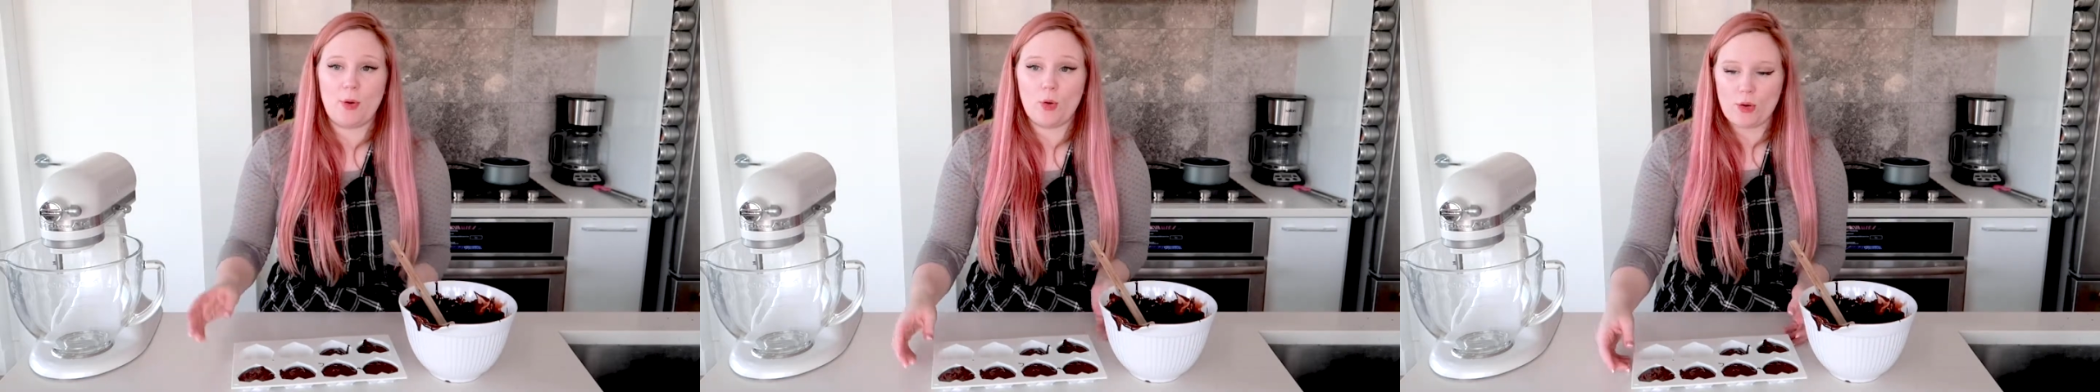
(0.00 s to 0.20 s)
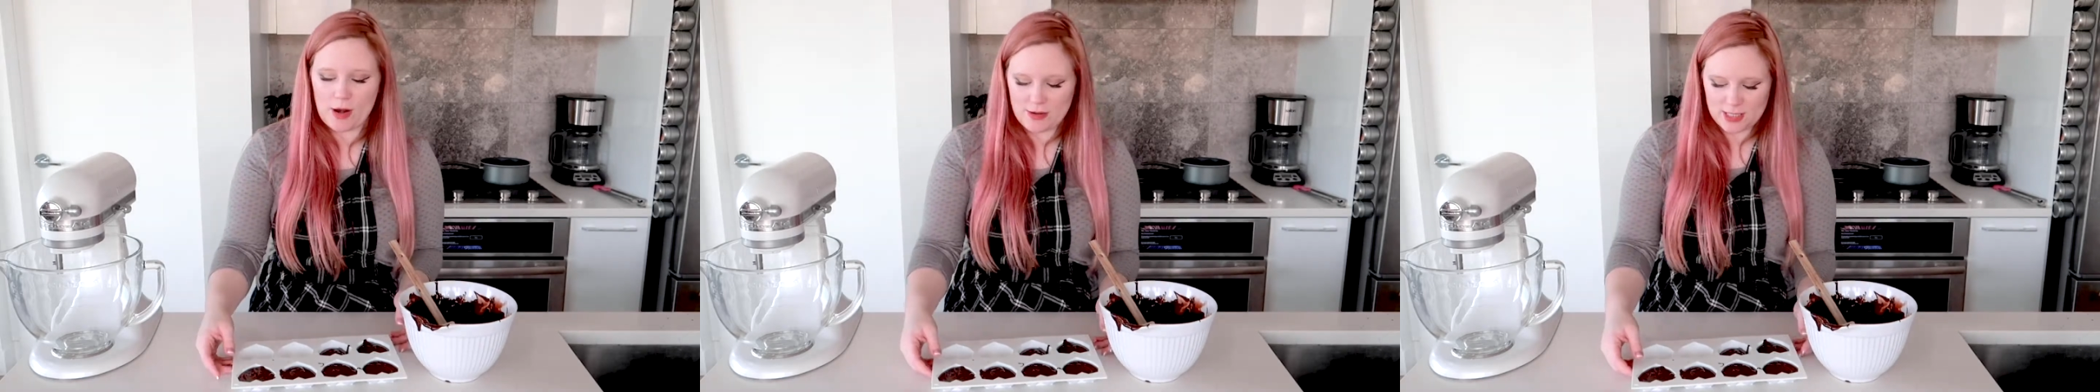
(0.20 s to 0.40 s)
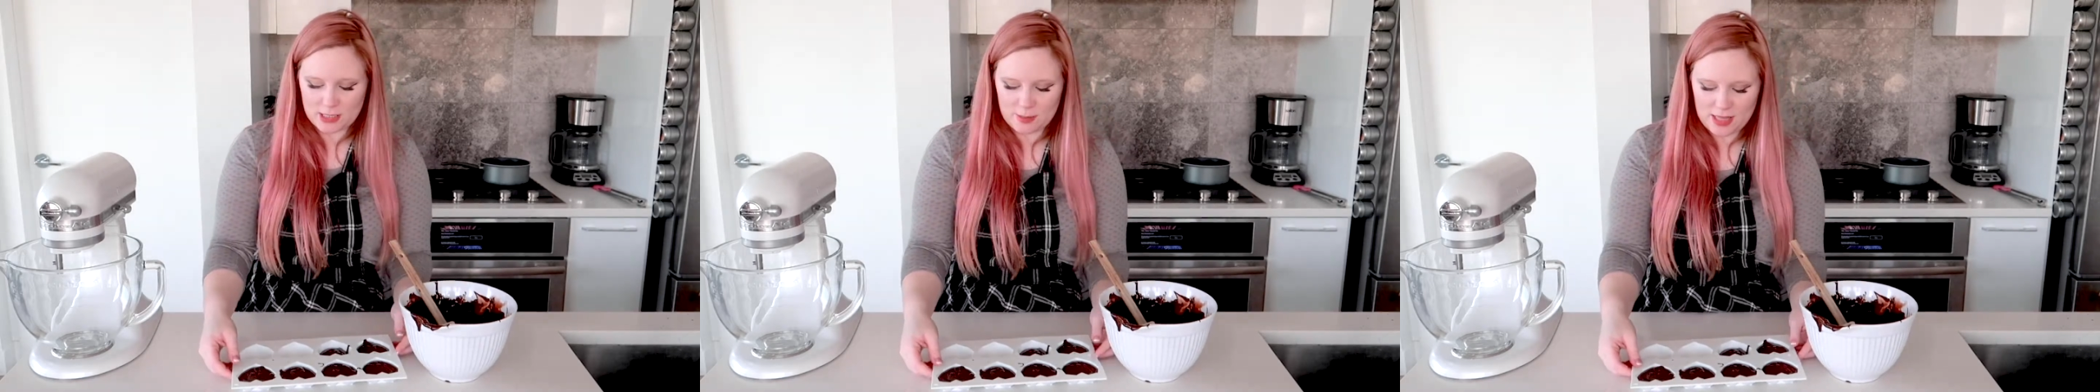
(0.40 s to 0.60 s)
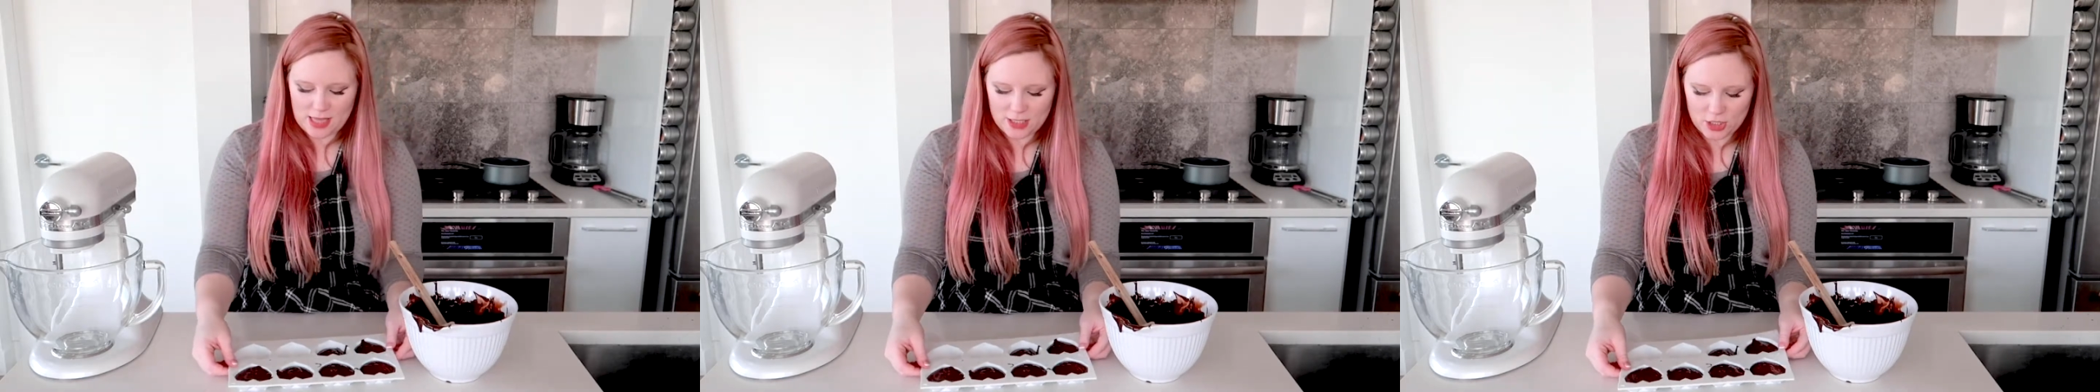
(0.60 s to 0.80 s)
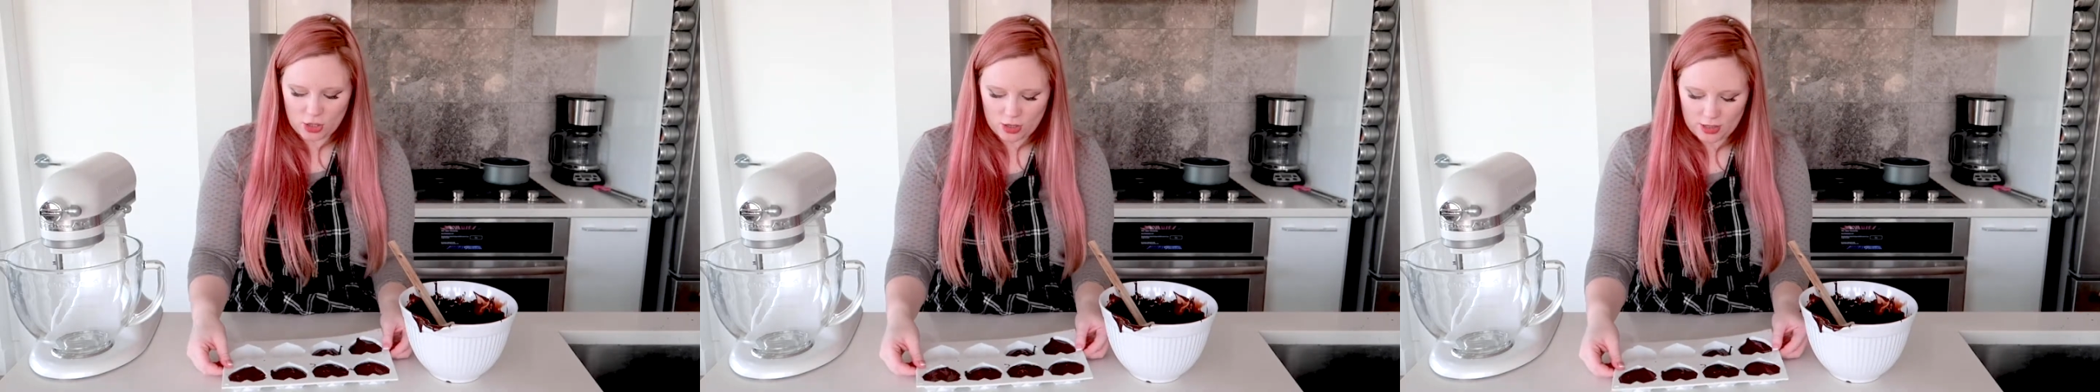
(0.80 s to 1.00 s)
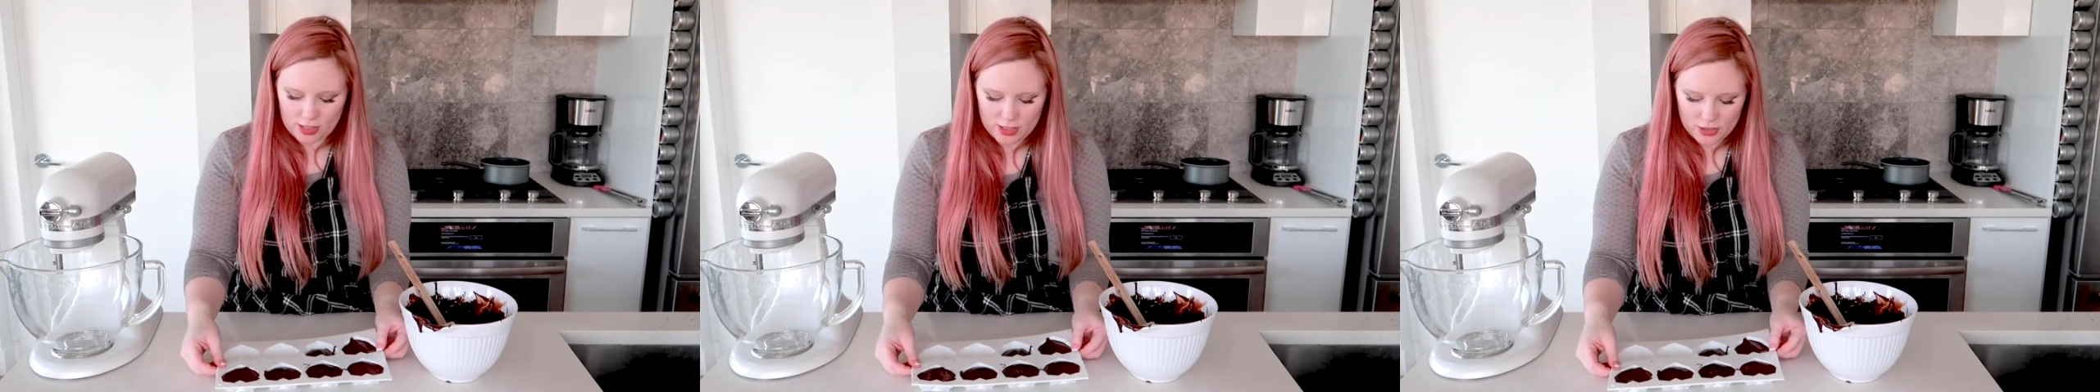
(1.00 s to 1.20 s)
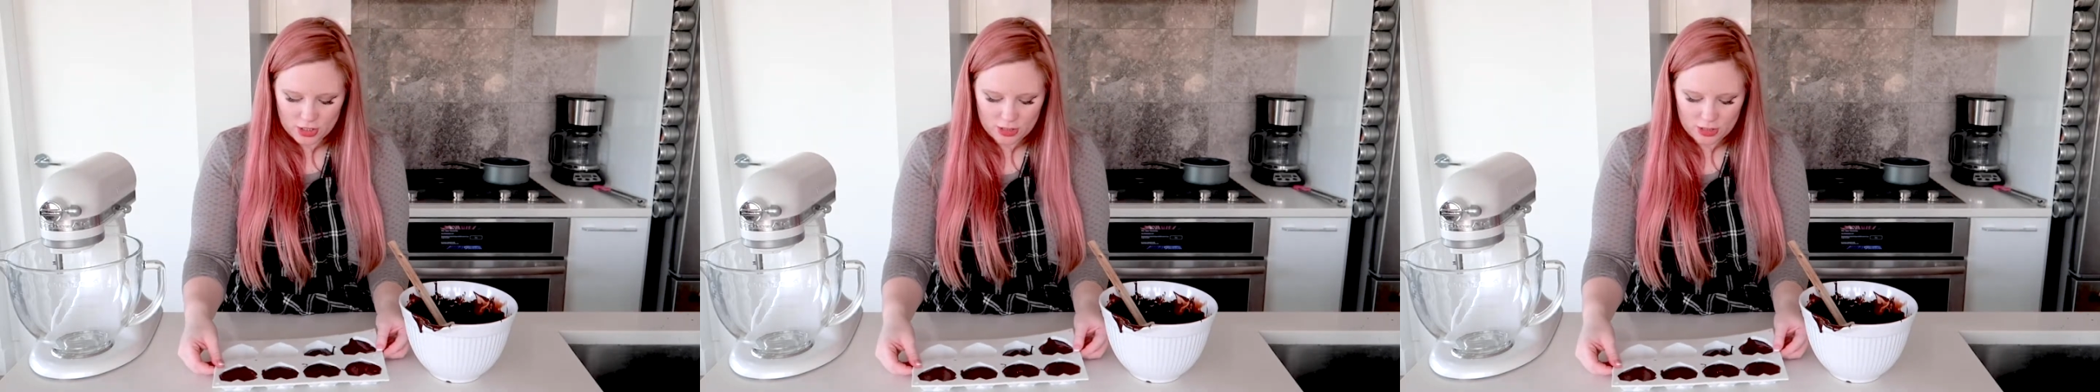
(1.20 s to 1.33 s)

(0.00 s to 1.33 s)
pour out some of that chocolate.